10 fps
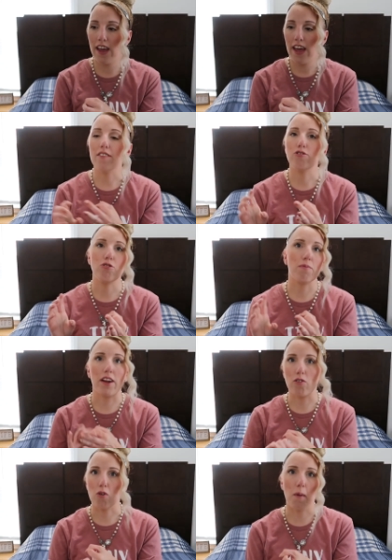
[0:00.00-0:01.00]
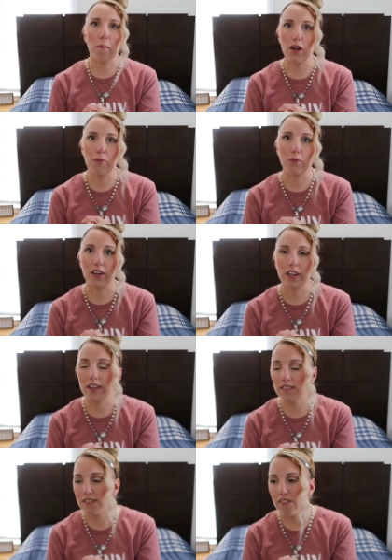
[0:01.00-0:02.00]
I have to do my normal blood
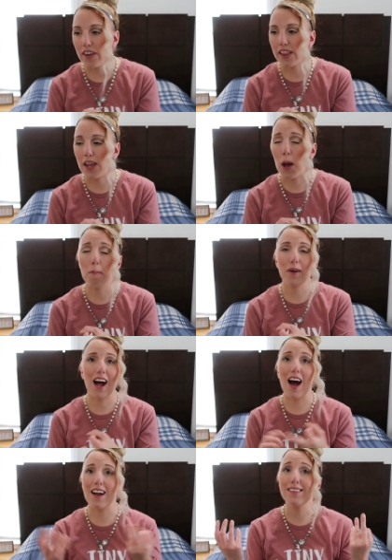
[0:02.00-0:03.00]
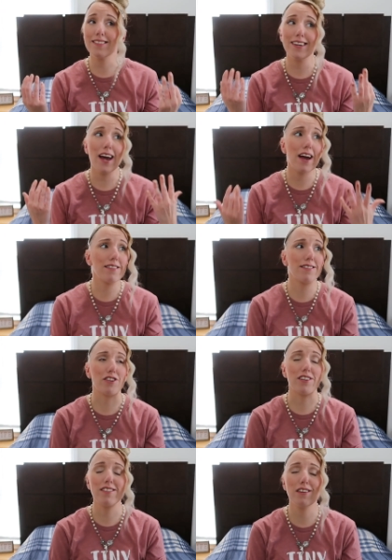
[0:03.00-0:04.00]
work and stuff like that. But honestly, I
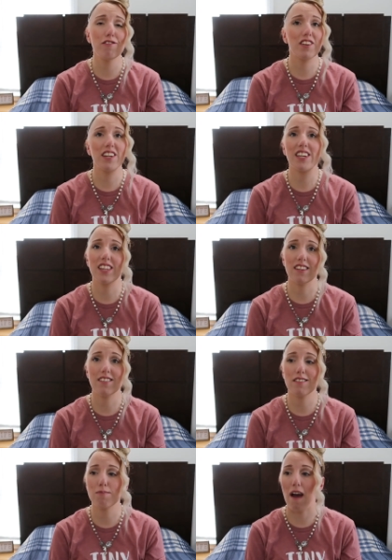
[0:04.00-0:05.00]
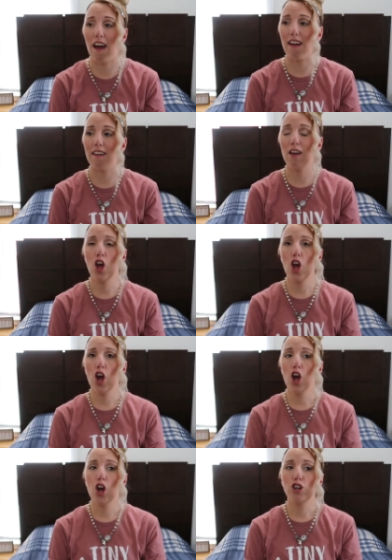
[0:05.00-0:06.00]
seriously feel like this has been
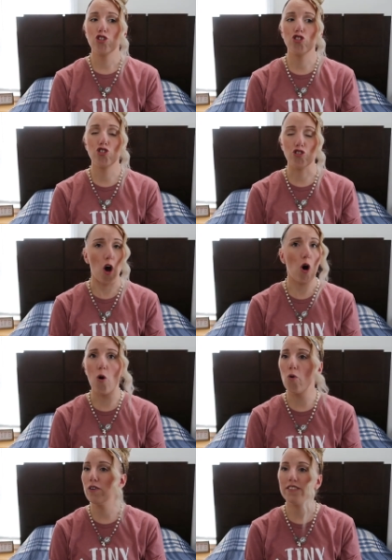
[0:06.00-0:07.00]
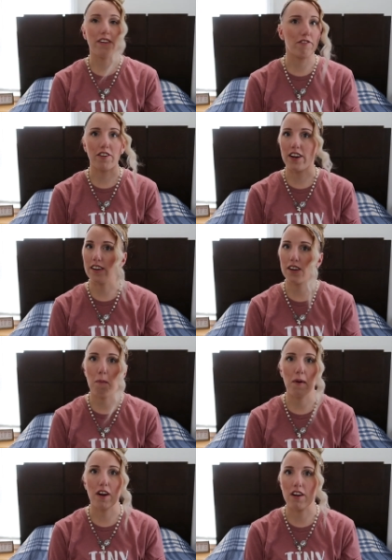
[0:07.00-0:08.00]
so different
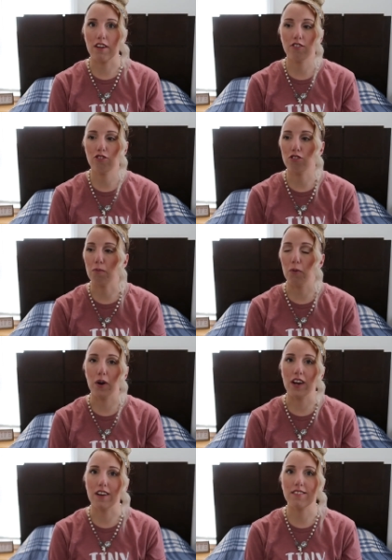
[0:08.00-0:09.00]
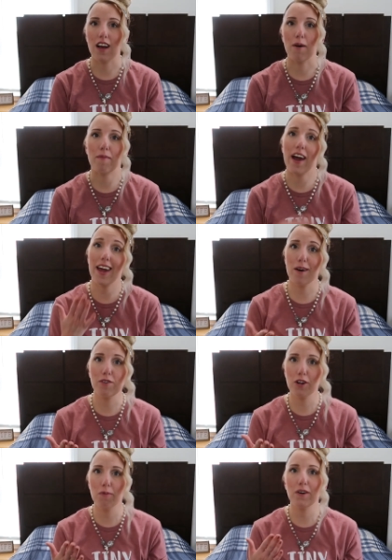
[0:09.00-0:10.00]
compared to the boys. Um, I
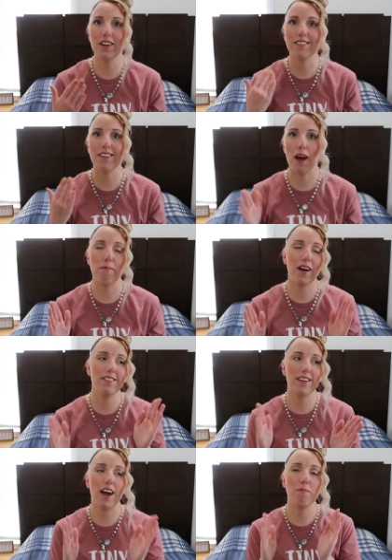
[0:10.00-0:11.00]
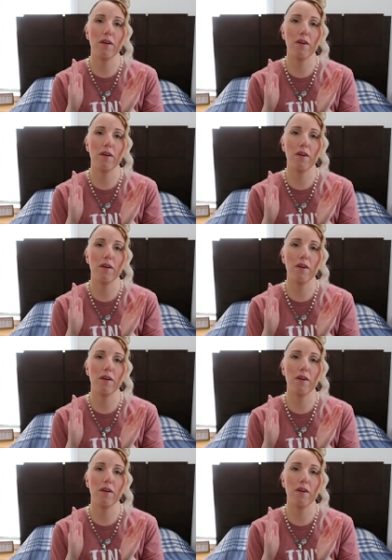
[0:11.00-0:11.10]
am gonna put a side-by-side